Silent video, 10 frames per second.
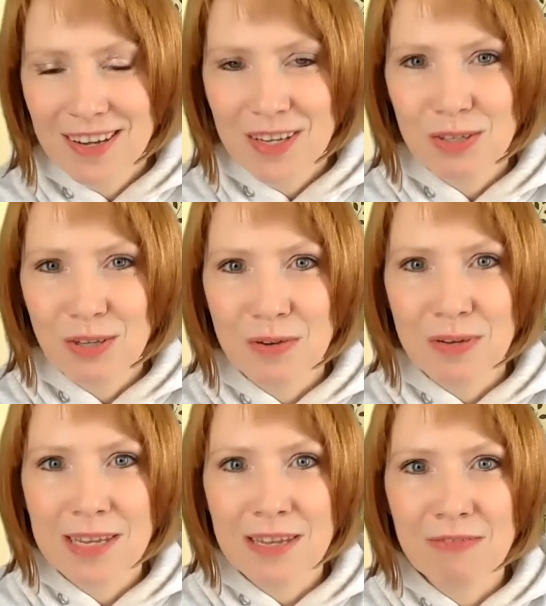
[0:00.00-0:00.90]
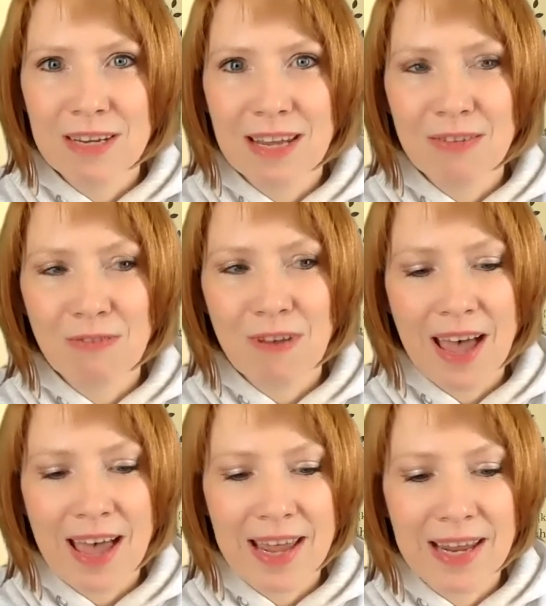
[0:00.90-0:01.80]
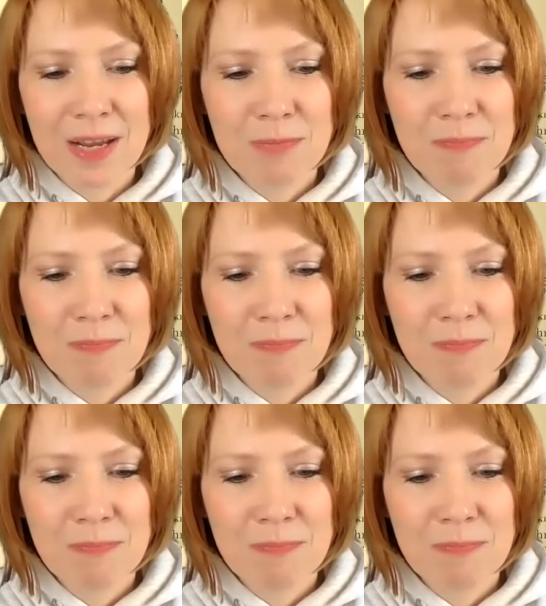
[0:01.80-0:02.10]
So even if I